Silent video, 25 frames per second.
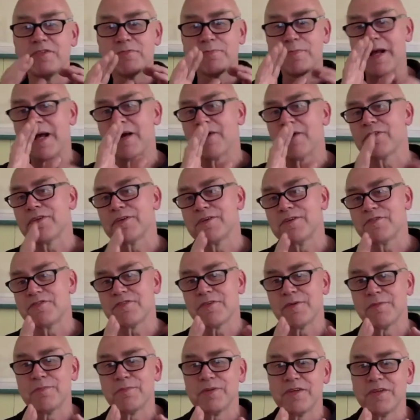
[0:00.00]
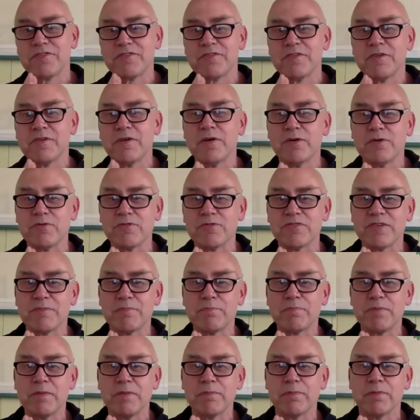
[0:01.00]
mouth and in somebody's nose,
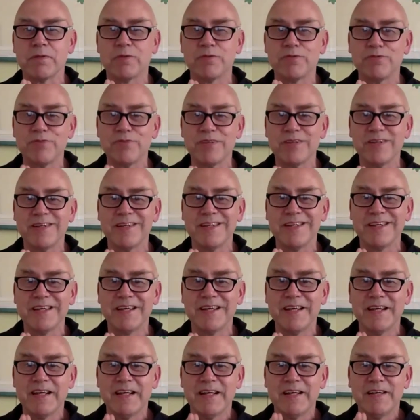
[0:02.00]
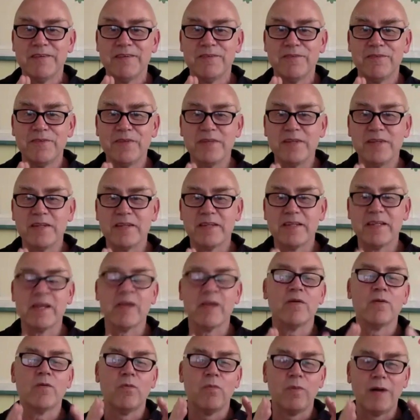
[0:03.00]
and people are really thinking,
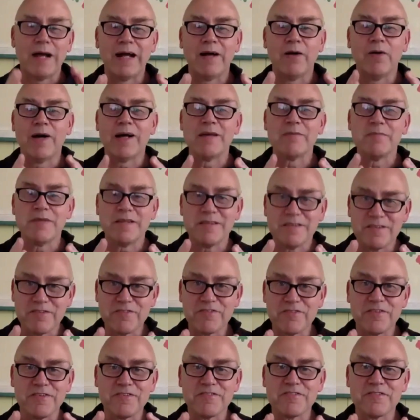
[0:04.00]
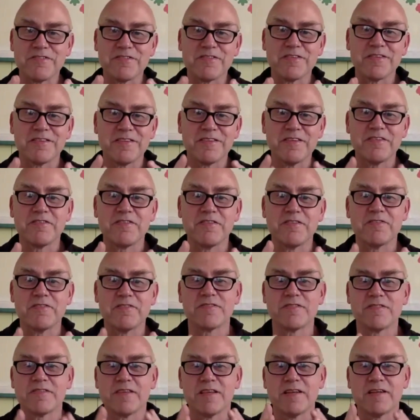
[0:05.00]
oh wow, I mean, this
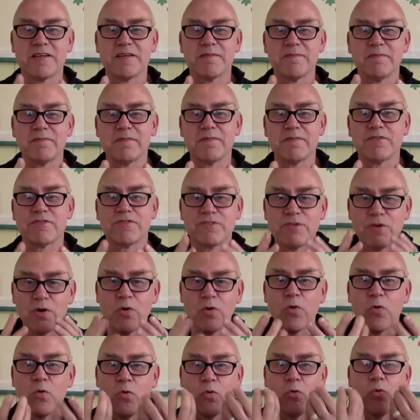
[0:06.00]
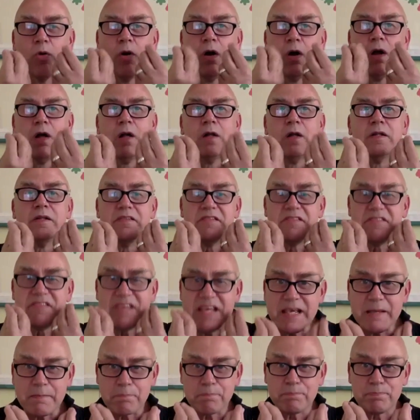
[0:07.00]
is so
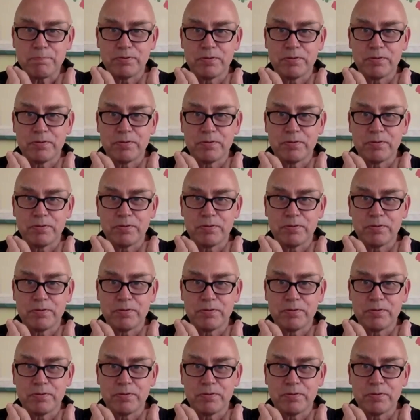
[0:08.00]
deep,